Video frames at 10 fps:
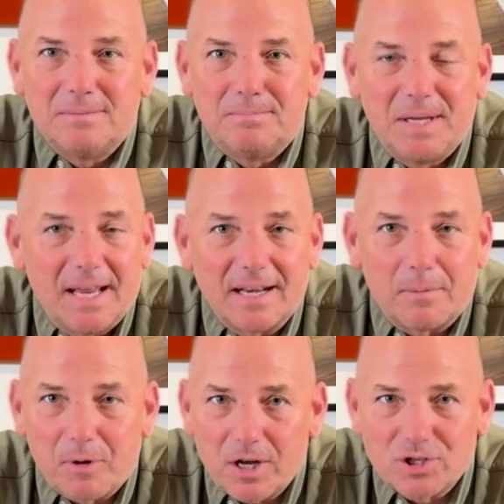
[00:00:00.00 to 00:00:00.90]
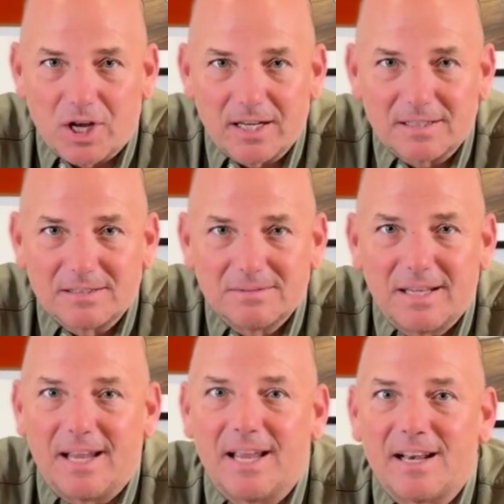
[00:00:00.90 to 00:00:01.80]
beginning a project
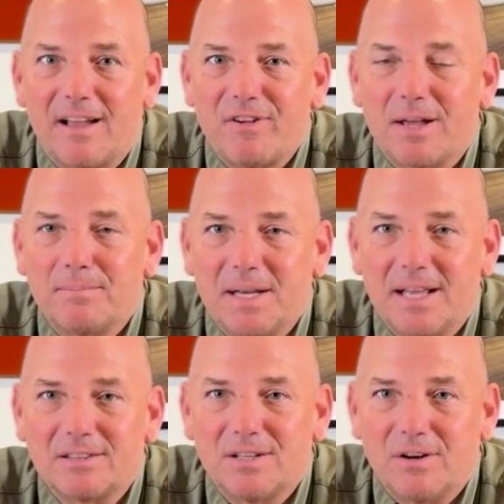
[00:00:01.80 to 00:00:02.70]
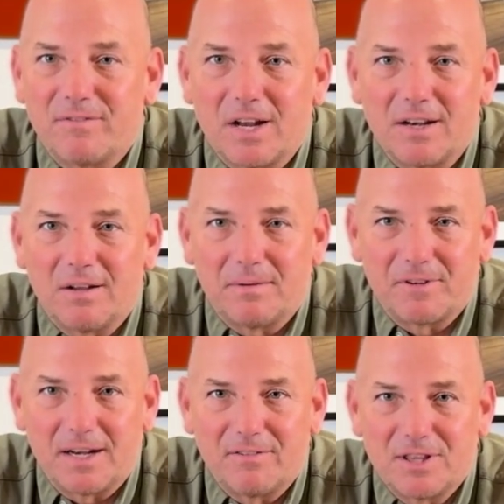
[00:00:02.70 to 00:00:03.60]
and I've been out there, I've
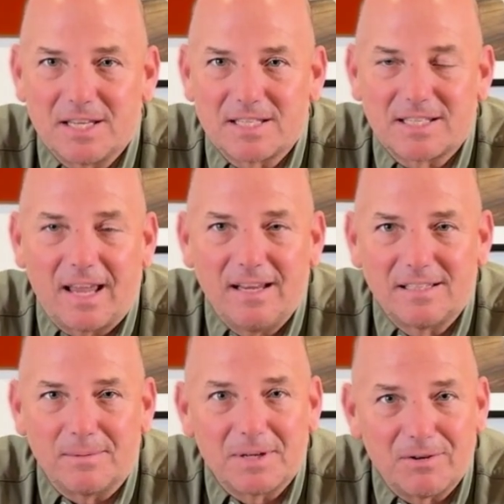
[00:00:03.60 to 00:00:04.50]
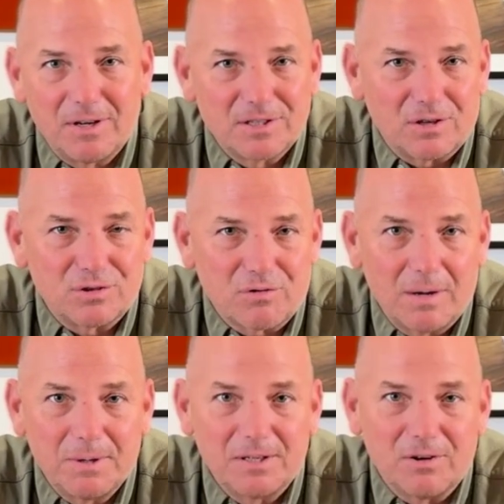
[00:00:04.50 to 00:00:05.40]
got everything staked, I'm getting ready to start
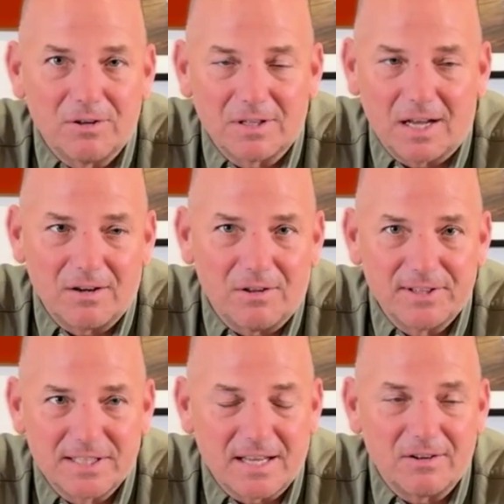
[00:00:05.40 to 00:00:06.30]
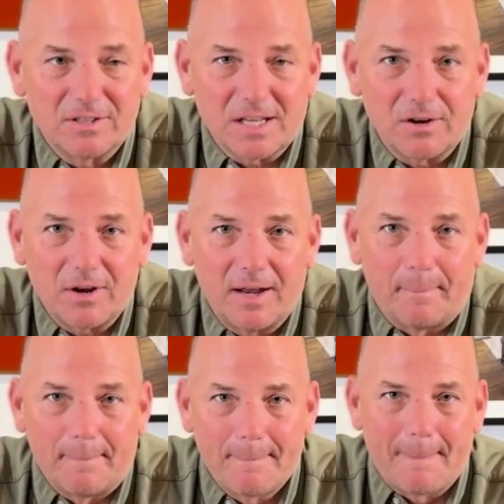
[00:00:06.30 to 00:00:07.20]
scraping dirt, I call the designer, I was like, okay,
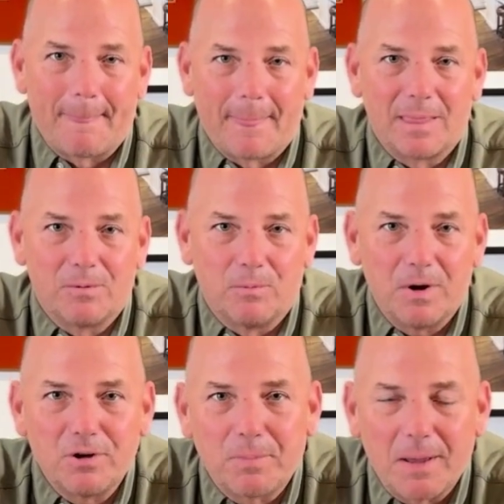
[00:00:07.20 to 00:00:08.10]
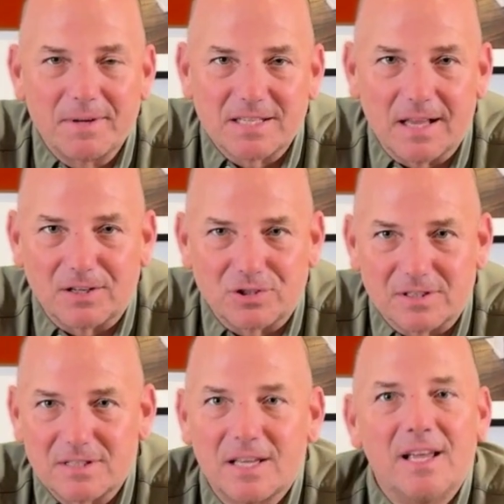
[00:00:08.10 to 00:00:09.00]
where are your plumbing
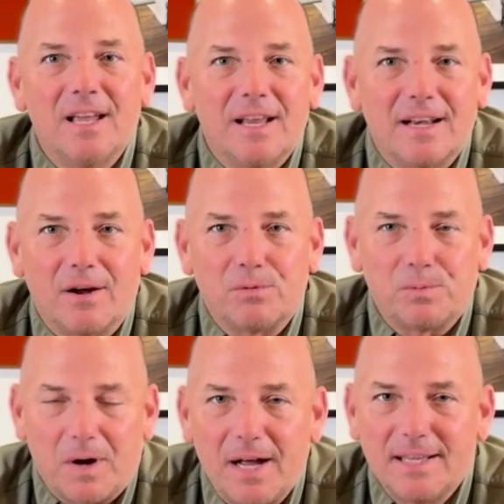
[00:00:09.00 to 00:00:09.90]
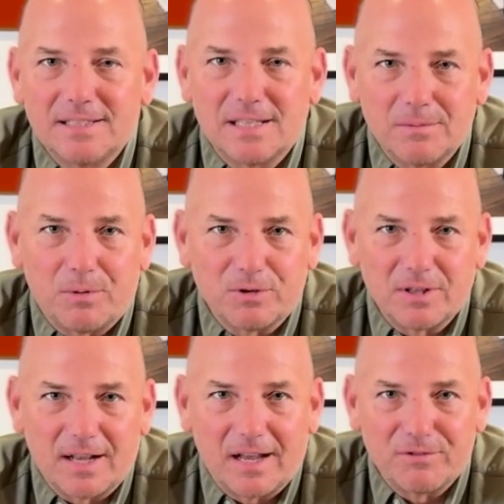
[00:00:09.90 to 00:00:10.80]
selections? Now, why is it important
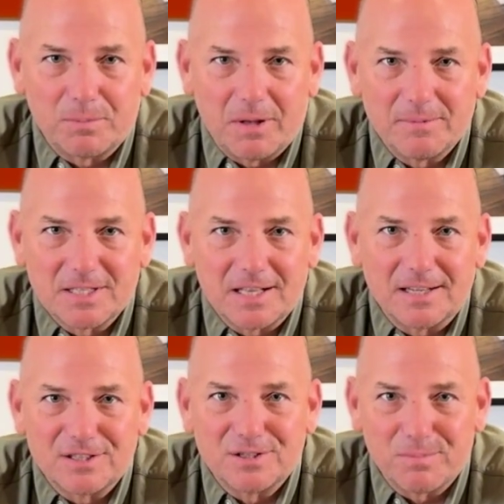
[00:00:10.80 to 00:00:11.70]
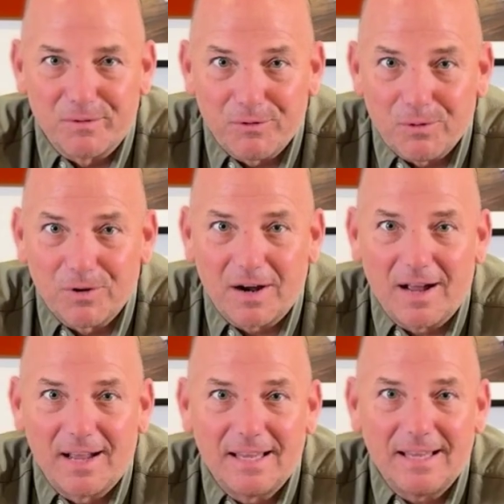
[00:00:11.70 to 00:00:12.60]
that I have your plumbing selections before
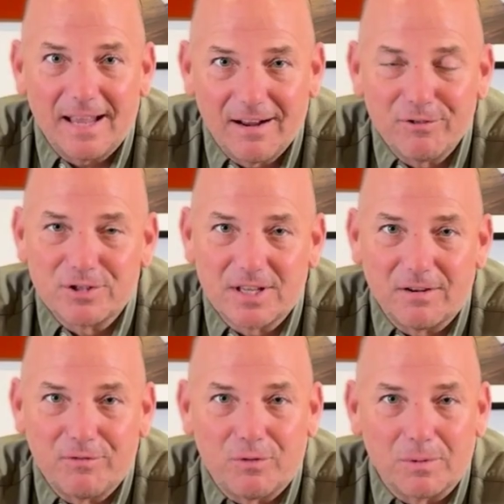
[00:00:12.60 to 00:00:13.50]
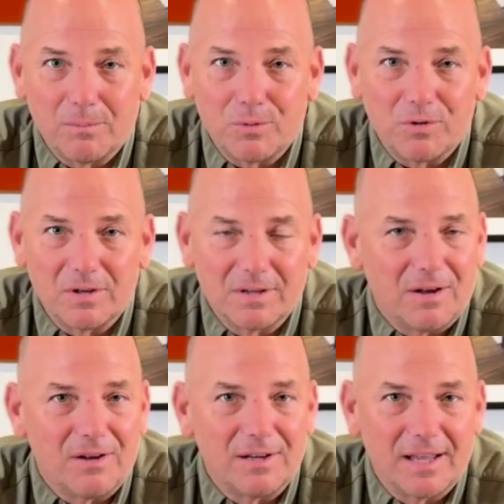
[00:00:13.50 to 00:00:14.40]
I ever set a form board
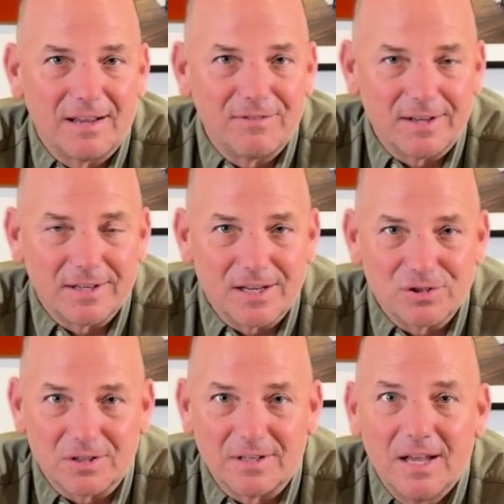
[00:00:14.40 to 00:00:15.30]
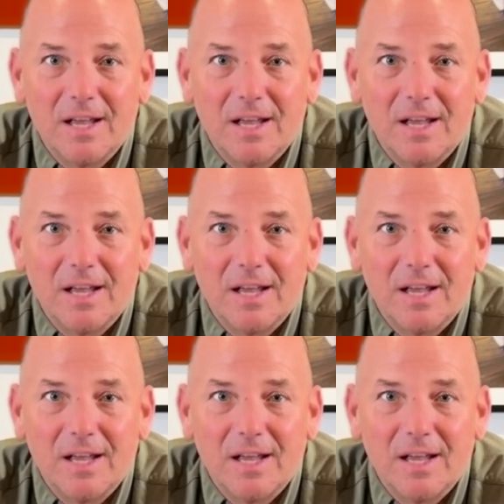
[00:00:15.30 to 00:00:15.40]
on a foundation?